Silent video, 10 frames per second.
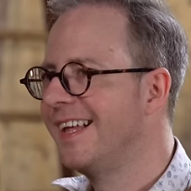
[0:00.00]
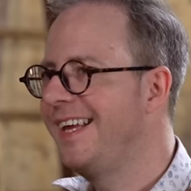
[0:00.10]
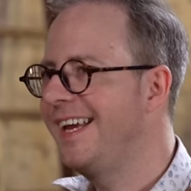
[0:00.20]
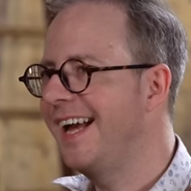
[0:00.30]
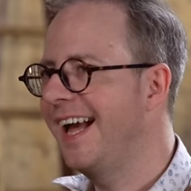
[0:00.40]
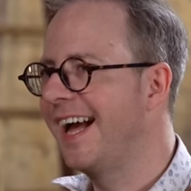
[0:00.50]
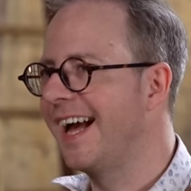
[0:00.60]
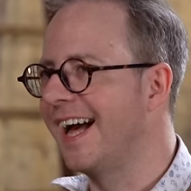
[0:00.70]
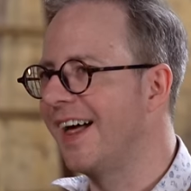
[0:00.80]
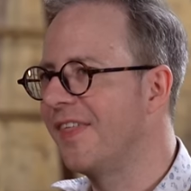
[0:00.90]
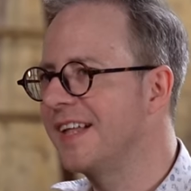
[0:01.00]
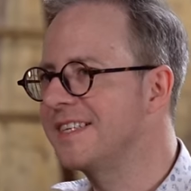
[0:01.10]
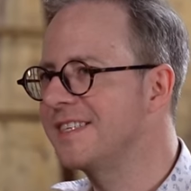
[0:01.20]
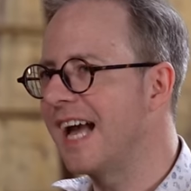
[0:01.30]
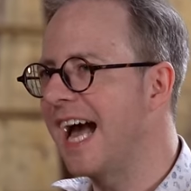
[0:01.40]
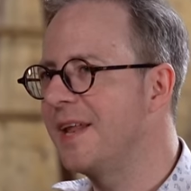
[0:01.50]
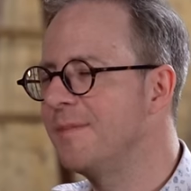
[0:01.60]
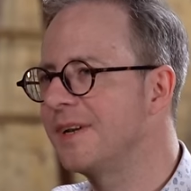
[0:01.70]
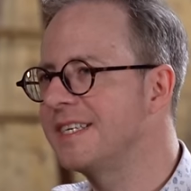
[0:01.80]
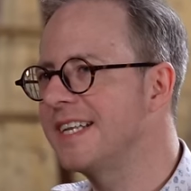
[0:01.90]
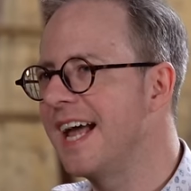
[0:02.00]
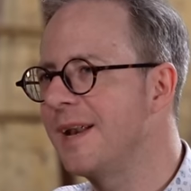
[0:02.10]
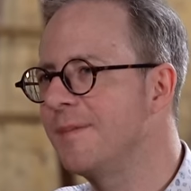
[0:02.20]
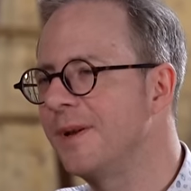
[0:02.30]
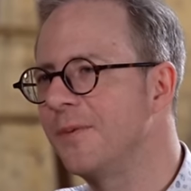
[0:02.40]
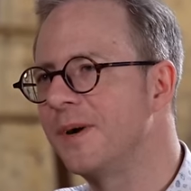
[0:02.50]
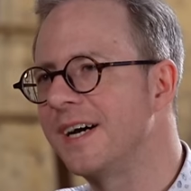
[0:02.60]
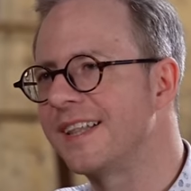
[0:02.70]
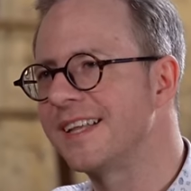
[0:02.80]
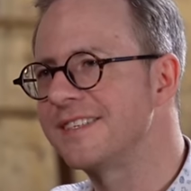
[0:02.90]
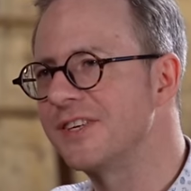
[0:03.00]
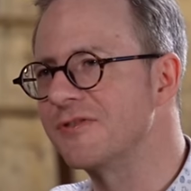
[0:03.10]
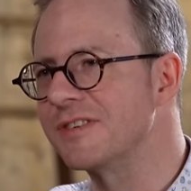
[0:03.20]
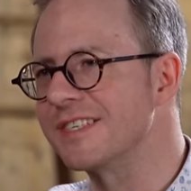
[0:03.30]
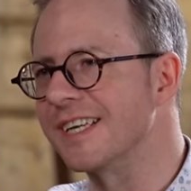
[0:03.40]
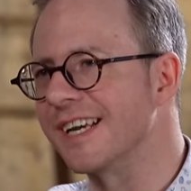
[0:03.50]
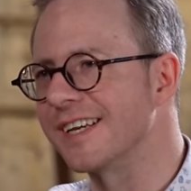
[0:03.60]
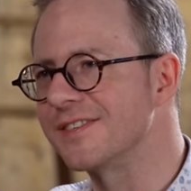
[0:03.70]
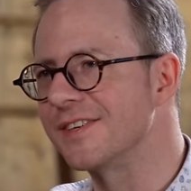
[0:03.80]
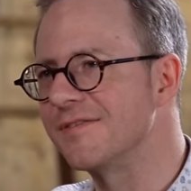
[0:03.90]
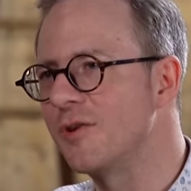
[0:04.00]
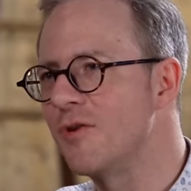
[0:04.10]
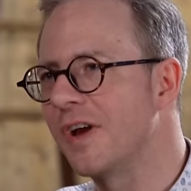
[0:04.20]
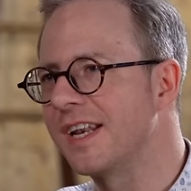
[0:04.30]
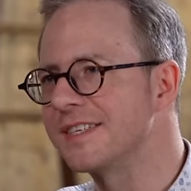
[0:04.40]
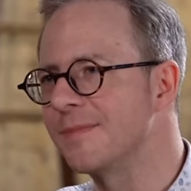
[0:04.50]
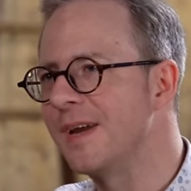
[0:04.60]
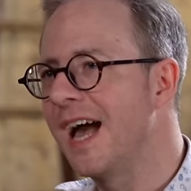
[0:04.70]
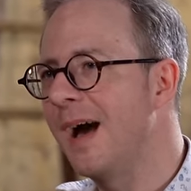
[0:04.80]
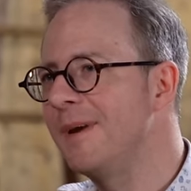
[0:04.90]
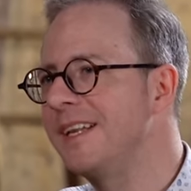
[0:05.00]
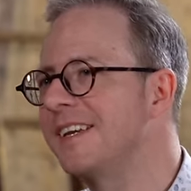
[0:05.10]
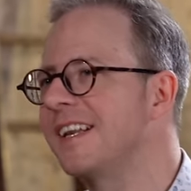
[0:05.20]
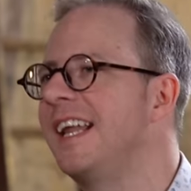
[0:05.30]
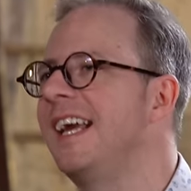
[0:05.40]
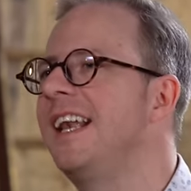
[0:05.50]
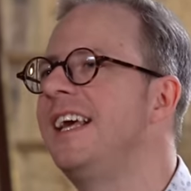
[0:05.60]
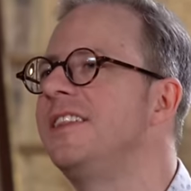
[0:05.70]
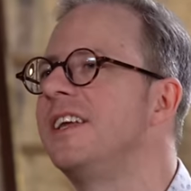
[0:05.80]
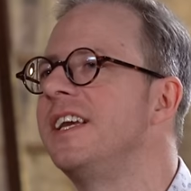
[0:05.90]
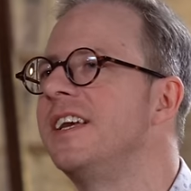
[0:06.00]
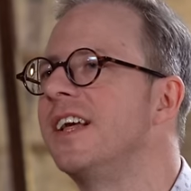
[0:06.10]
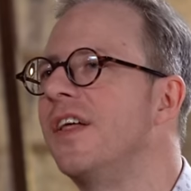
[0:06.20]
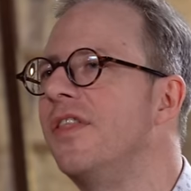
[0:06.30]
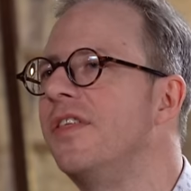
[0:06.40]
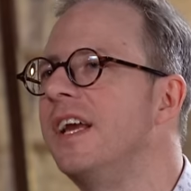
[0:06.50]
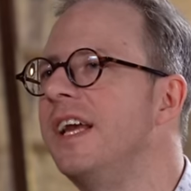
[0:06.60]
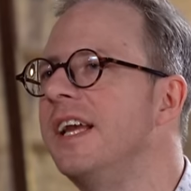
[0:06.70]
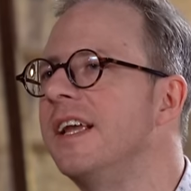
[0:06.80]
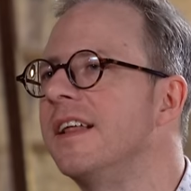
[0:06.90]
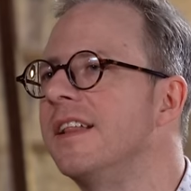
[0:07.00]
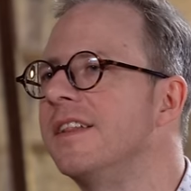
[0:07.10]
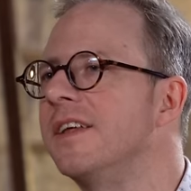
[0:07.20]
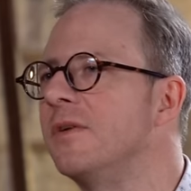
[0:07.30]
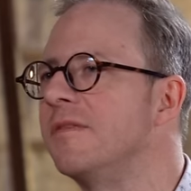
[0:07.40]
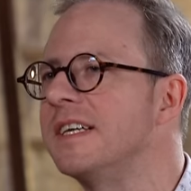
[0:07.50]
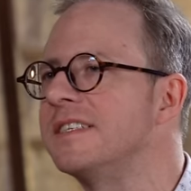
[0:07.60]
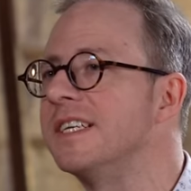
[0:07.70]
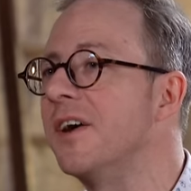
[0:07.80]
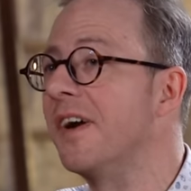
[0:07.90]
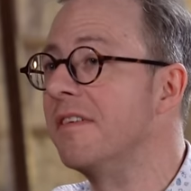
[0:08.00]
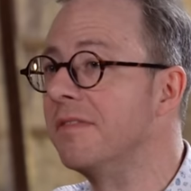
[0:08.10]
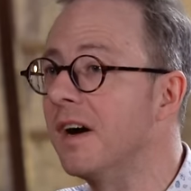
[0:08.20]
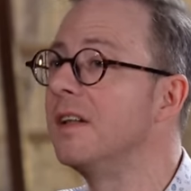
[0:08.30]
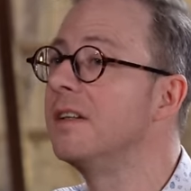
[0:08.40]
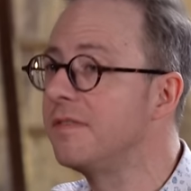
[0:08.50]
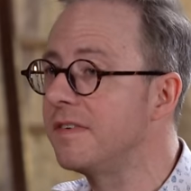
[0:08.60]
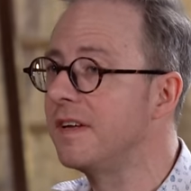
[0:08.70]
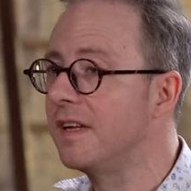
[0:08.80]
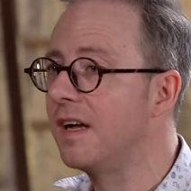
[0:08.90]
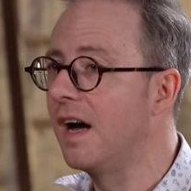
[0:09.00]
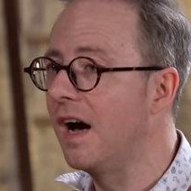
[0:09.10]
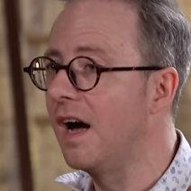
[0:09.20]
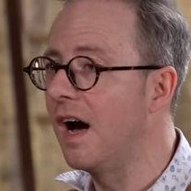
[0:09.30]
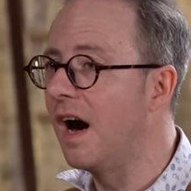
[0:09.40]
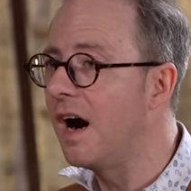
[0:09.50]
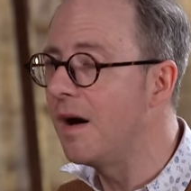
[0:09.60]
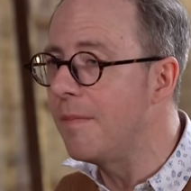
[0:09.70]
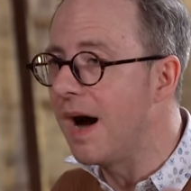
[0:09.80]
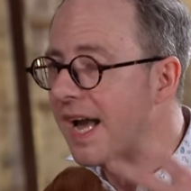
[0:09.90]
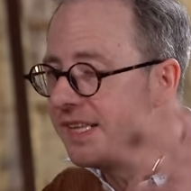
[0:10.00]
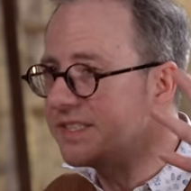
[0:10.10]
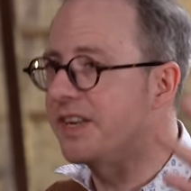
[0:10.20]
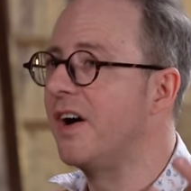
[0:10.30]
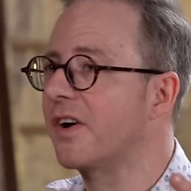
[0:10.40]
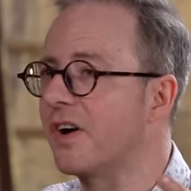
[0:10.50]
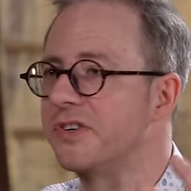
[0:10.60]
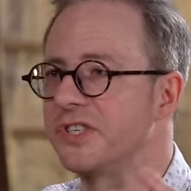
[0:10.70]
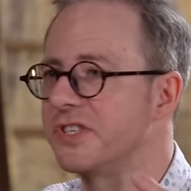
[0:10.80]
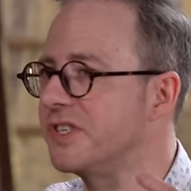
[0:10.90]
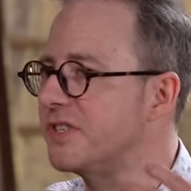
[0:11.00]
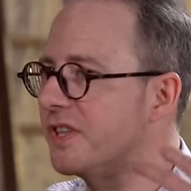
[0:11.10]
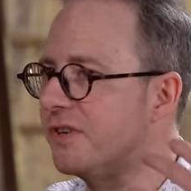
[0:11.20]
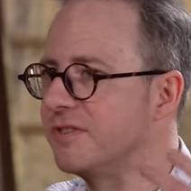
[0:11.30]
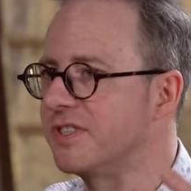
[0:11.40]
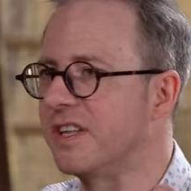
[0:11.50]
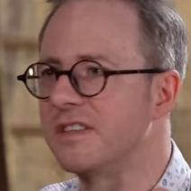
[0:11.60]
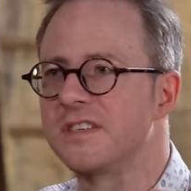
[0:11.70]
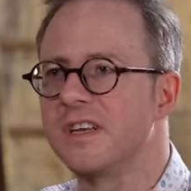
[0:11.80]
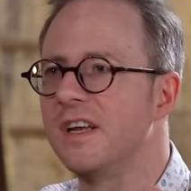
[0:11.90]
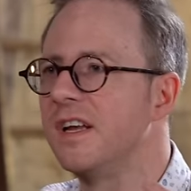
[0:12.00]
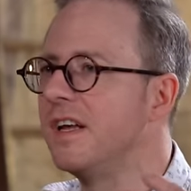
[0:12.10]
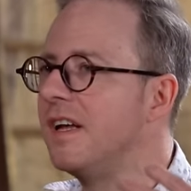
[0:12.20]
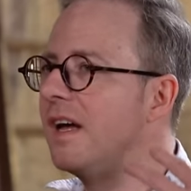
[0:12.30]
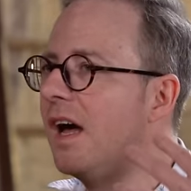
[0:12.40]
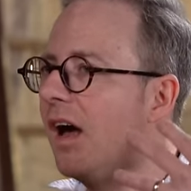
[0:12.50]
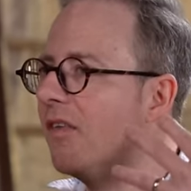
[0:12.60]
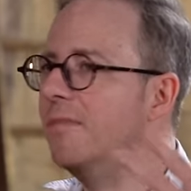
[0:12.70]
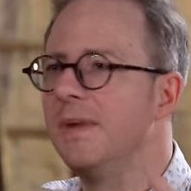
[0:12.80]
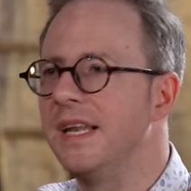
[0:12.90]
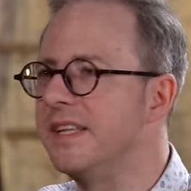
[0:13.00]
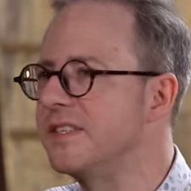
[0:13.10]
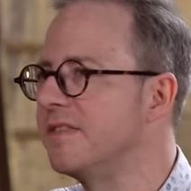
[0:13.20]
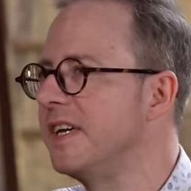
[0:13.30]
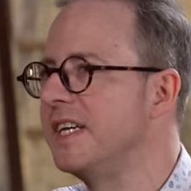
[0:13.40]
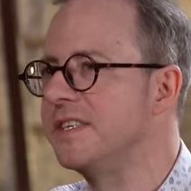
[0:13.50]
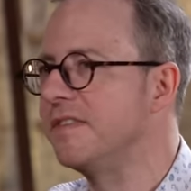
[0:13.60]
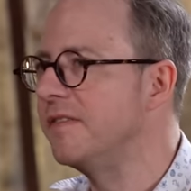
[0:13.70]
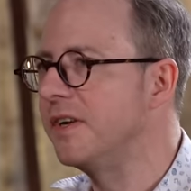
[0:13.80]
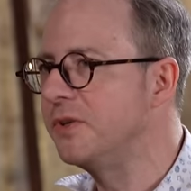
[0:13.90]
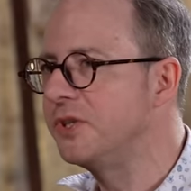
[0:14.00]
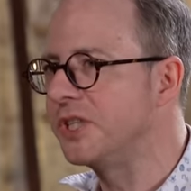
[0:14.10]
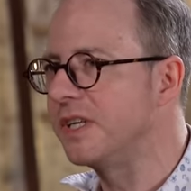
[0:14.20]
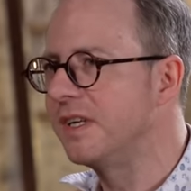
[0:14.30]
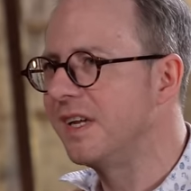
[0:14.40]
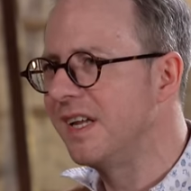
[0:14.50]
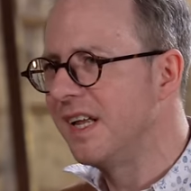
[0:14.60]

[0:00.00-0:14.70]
Yeah, that's animal. Is an animal a word? That's interesting, a sort of organism. I mean, clearly the universe did not evolve. Our minds and our consciousness are the result of millions of years of evolution.